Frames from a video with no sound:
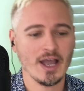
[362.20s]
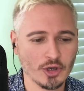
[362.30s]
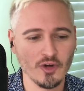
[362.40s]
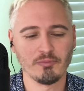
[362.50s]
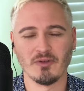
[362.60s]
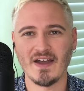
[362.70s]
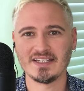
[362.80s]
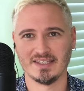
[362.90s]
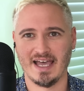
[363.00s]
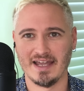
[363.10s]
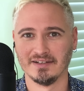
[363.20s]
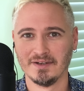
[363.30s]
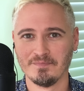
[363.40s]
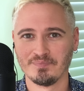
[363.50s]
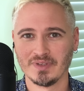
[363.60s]
that could have prevented that.
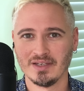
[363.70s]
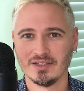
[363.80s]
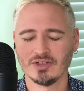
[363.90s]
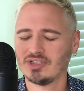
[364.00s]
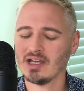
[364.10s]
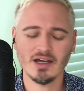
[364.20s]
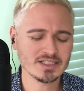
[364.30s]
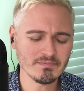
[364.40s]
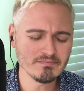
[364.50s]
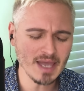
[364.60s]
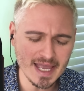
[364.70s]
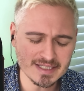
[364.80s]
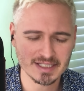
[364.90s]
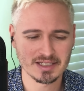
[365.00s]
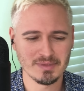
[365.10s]
So it's
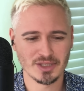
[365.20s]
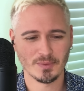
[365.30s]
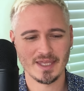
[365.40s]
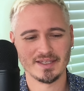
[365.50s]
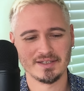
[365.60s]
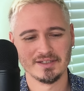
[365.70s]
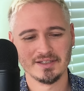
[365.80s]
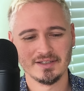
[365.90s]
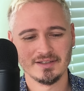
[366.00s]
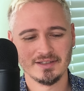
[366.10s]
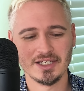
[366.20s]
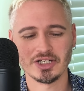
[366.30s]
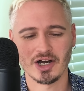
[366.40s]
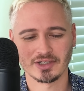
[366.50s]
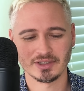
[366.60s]
amazing to me the way that he
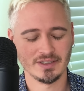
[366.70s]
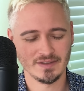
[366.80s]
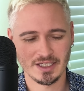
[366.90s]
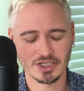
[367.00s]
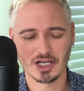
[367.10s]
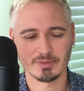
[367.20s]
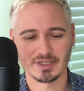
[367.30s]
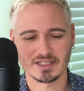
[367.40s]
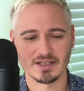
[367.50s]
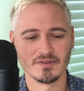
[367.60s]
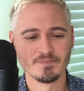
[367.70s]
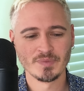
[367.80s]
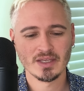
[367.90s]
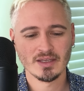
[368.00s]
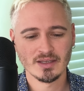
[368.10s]
talk he talks about this
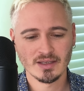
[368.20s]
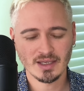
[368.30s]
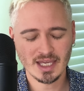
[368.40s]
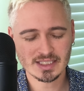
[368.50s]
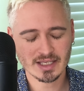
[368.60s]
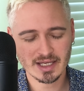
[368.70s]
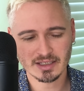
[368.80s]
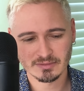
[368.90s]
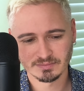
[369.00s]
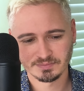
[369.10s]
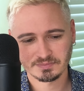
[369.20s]
stuff. It's like